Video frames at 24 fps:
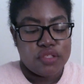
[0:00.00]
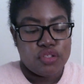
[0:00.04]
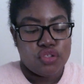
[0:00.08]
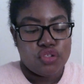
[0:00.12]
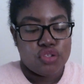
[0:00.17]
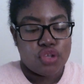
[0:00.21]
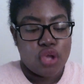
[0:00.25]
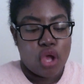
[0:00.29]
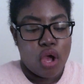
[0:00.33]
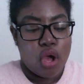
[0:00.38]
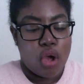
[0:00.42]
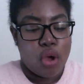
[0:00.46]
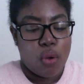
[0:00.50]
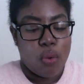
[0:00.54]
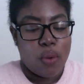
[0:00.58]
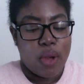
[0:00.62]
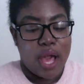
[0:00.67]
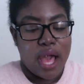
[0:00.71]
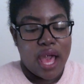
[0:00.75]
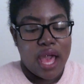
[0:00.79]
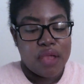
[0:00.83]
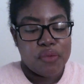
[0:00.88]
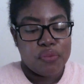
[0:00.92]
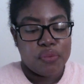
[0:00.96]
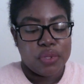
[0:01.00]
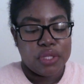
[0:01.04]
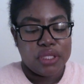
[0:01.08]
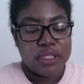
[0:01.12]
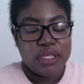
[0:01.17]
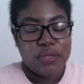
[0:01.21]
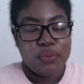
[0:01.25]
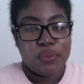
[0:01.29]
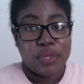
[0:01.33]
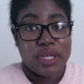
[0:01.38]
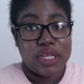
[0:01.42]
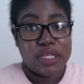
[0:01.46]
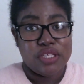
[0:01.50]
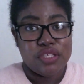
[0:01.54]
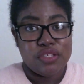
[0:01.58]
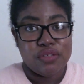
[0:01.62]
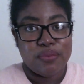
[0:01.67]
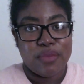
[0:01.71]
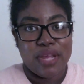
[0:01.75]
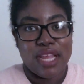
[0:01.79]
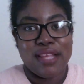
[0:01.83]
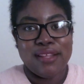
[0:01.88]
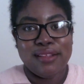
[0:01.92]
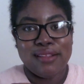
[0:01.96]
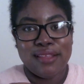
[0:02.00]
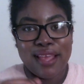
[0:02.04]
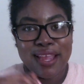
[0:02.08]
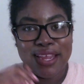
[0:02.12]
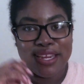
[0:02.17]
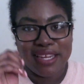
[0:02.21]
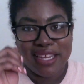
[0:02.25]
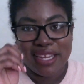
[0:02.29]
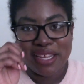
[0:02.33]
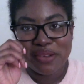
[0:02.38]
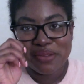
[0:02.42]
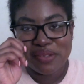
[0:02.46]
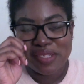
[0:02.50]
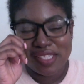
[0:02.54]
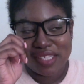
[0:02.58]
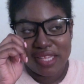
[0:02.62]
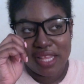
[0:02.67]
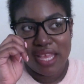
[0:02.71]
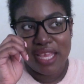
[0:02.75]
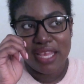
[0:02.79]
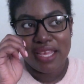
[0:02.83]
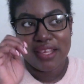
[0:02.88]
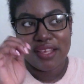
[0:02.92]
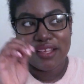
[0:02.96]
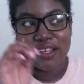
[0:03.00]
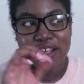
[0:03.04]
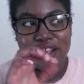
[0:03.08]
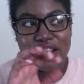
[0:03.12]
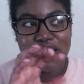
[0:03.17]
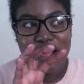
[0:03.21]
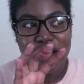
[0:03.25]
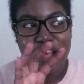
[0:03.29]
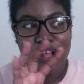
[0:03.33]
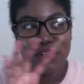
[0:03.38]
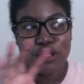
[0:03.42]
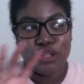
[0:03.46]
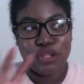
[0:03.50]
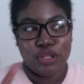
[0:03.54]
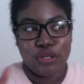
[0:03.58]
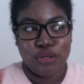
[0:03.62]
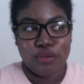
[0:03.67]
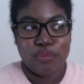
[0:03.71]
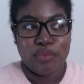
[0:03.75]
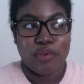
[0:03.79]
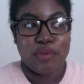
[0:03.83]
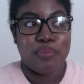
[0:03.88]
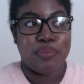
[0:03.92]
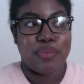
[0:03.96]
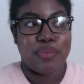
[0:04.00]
So I really wish my lighting was like a little bit